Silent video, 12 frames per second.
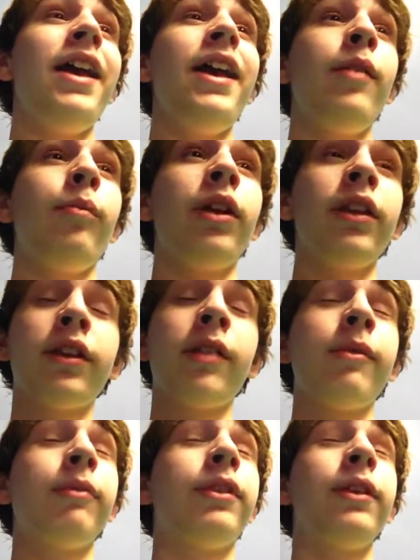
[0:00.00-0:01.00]
And by the
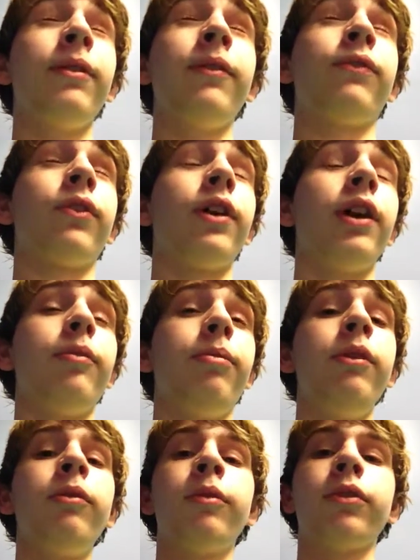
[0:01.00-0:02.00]
time I would save up for it, it would
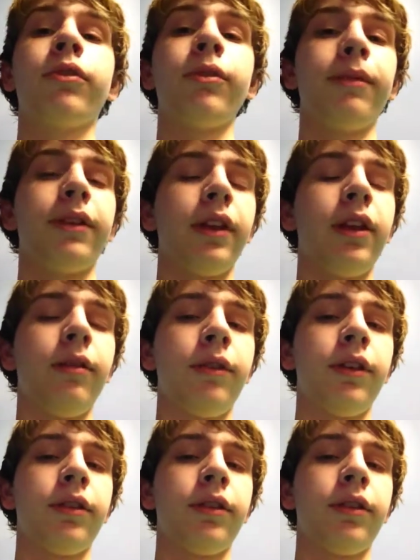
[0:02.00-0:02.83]
be almost Christmas anyway,